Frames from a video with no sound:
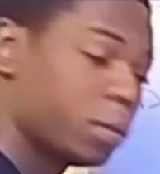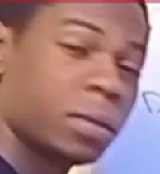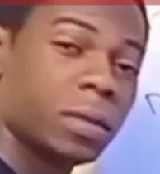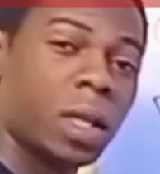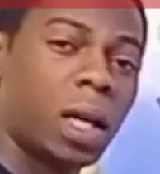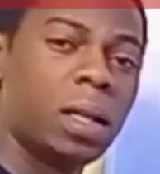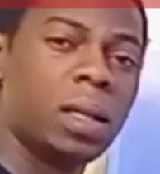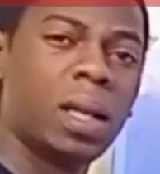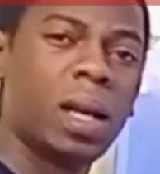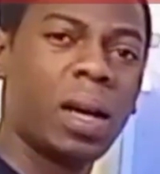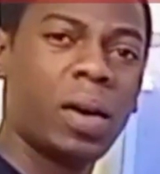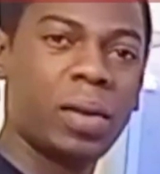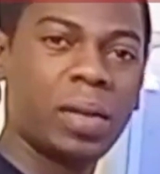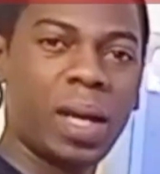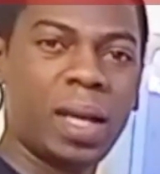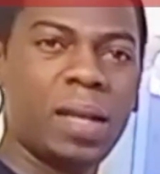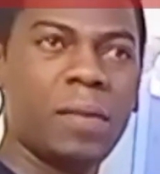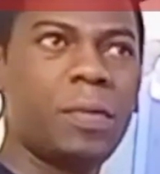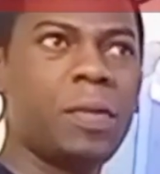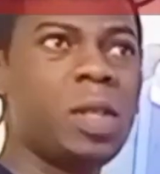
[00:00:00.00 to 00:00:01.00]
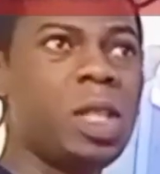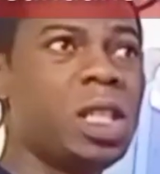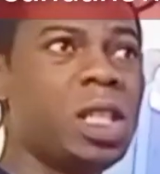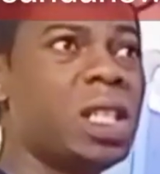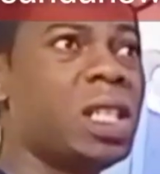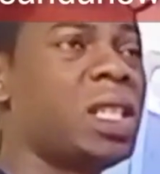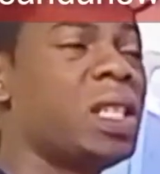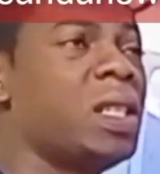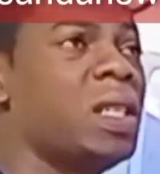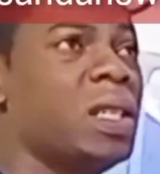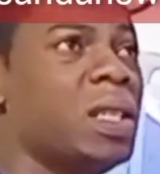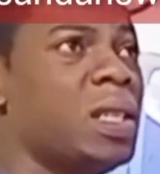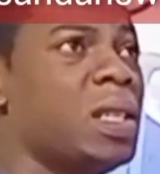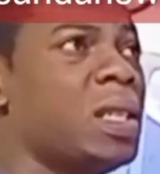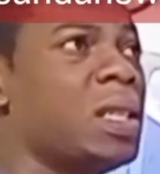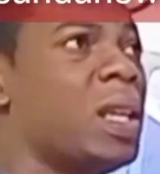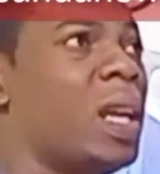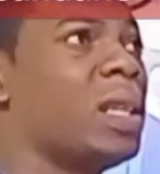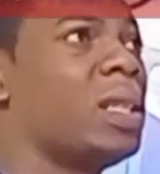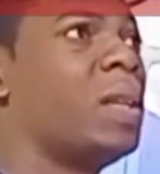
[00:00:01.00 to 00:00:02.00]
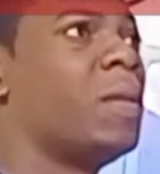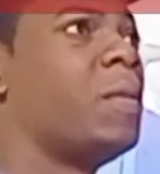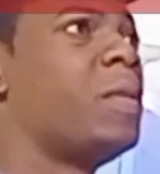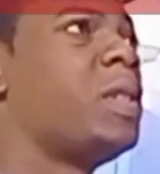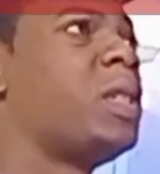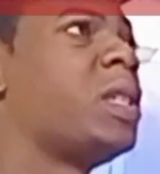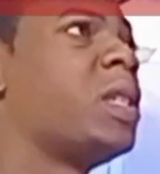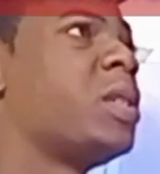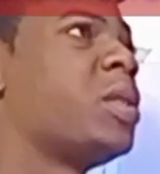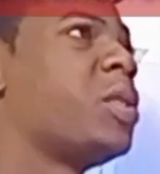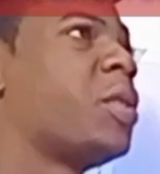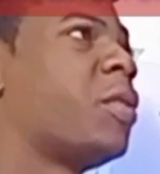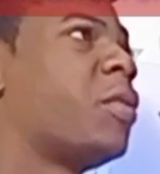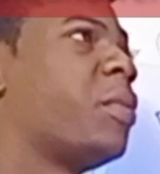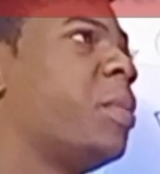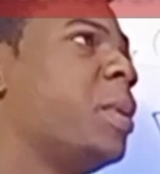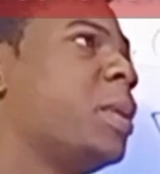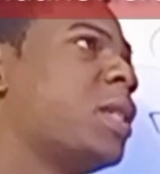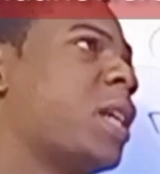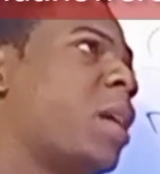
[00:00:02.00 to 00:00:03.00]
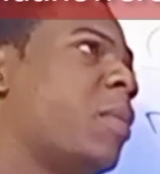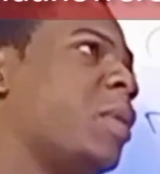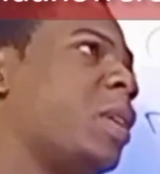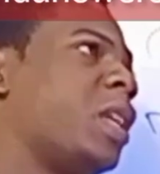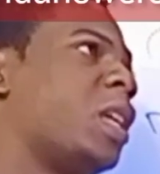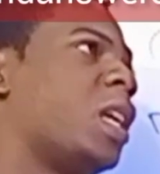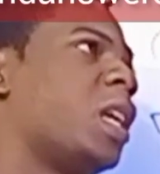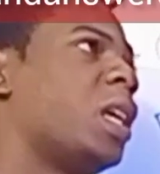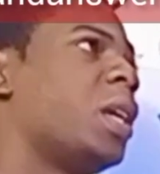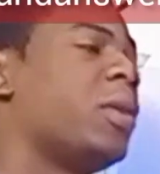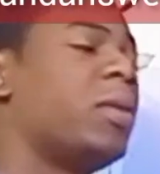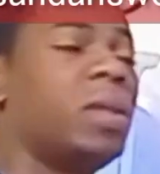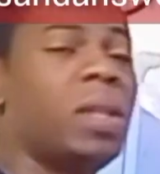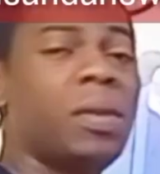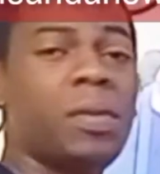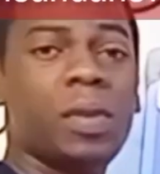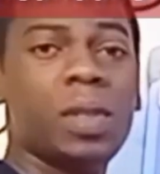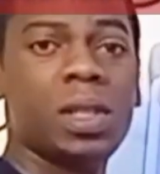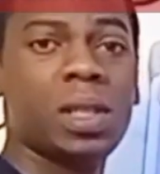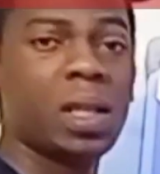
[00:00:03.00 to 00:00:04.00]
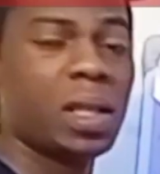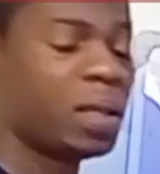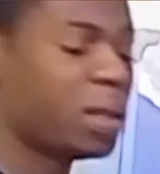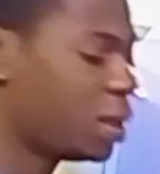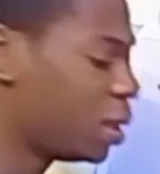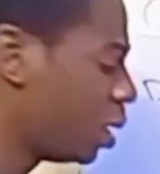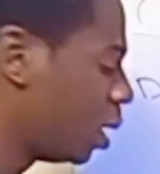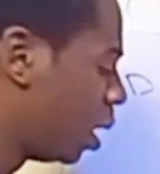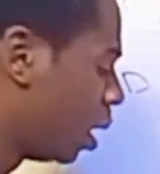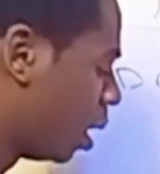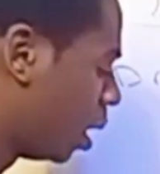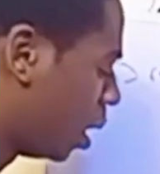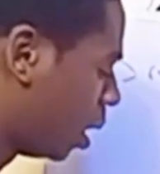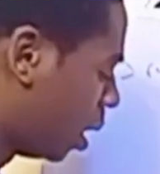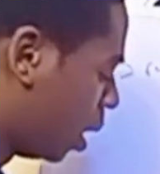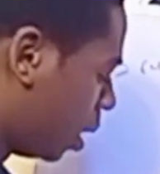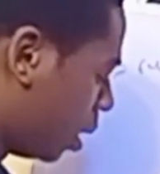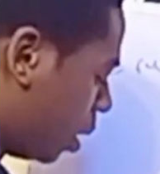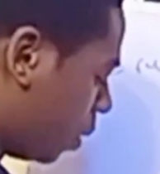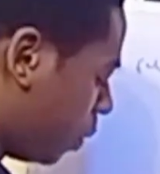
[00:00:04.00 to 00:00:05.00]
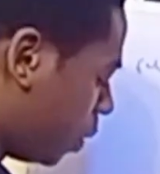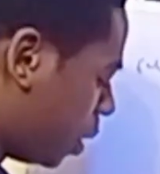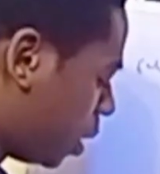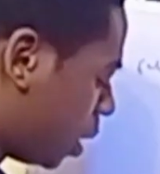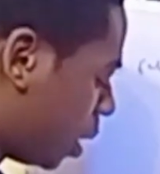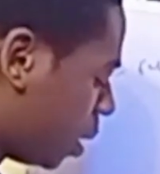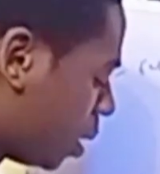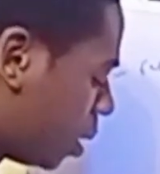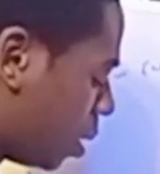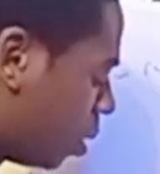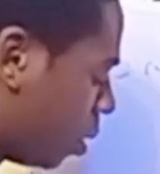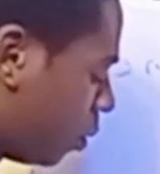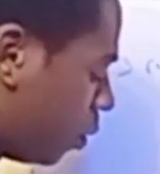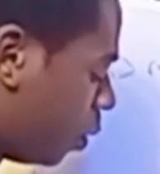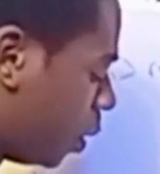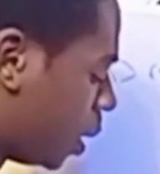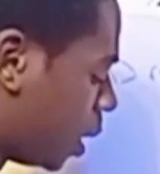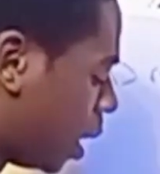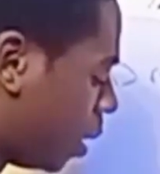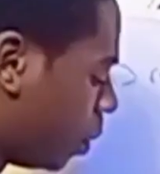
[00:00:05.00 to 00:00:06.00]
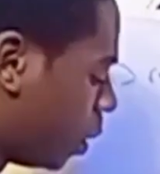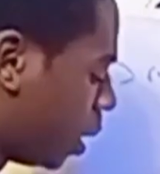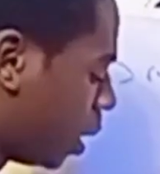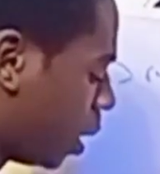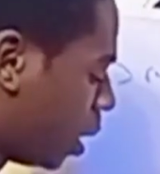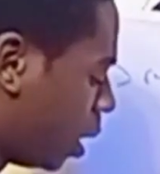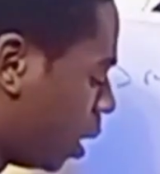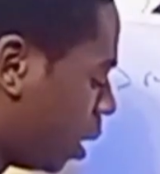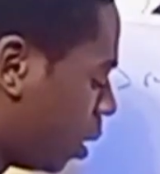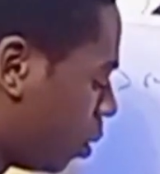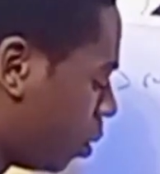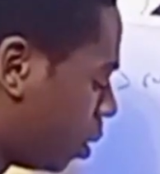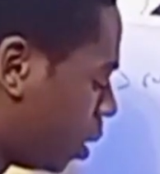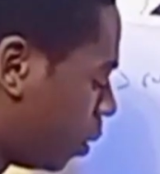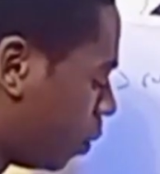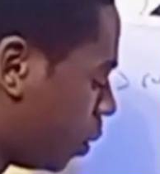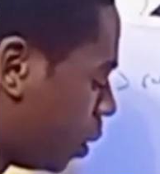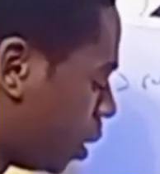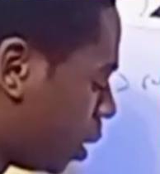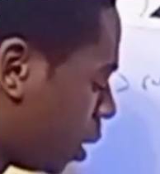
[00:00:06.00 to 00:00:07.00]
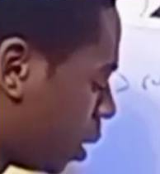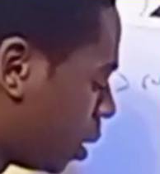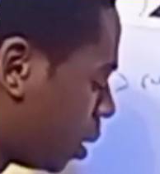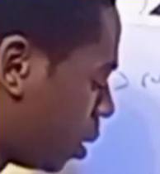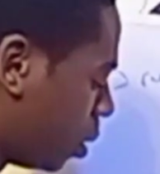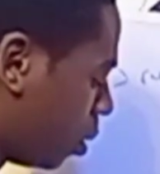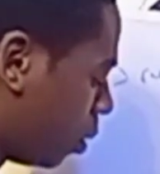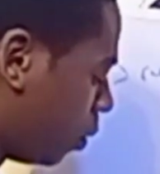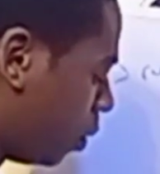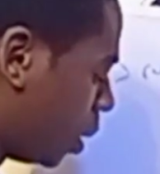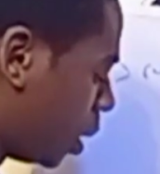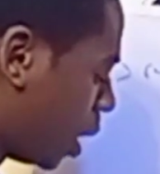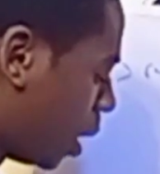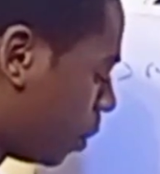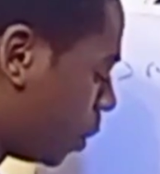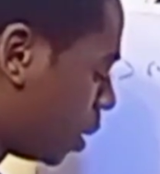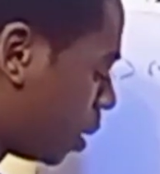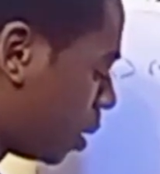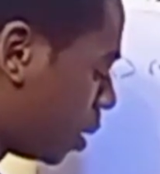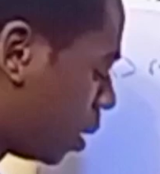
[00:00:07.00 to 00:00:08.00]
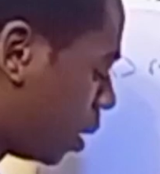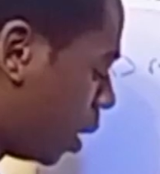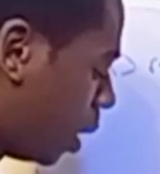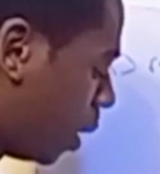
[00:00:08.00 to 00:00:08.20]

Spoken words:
And there are other deficiency diseases like deficiency of vitamin K, or deficiency of vitamin K, or deficiency of vitamin C,